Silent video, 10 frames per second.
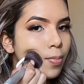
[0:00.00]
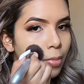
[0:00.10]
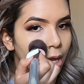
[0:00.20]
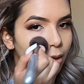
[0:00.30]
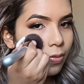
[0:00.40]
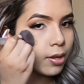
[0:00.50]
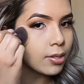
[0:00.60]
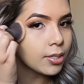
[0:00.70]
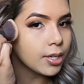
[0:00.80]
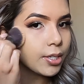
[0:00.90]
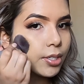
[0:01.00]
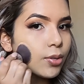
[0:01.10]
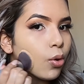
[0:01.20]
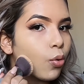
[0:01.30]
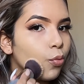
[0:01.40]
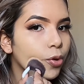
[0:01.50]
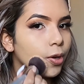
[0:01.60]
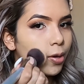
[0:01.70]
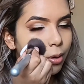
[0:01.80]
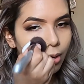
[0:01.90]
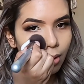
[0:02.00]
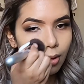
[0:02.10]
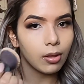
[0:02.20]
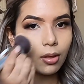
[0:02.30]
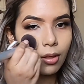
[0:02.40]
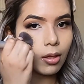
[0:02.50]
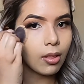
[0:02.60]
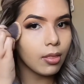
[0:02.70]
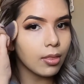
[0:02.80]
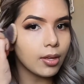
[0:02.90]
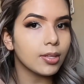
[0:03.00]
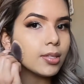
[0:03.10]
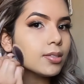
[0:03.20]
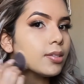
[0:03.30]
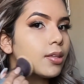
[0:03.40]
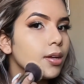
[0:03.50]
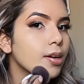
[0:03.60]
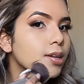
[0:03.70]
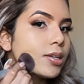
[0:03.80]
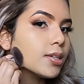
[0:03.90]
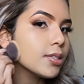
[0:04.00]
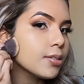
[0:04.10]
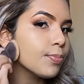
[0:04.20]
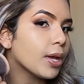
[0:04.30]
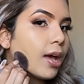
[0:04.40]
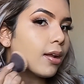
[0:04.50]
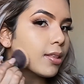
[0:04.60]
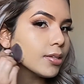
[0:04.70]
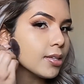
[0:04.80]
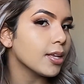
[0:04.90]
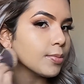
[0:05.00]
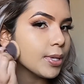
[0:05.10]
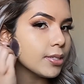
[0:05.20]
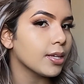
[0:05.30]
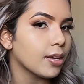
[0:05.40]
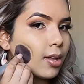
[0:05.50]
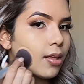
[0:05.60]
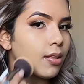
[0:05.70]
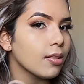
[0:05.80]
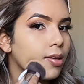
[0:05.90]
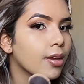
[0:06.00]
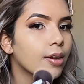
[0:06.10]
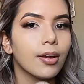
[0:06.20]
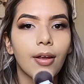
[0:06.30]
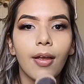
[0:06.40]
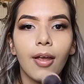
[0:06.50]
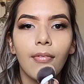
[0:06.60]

my foundation over the concealer and just add this as my second layer.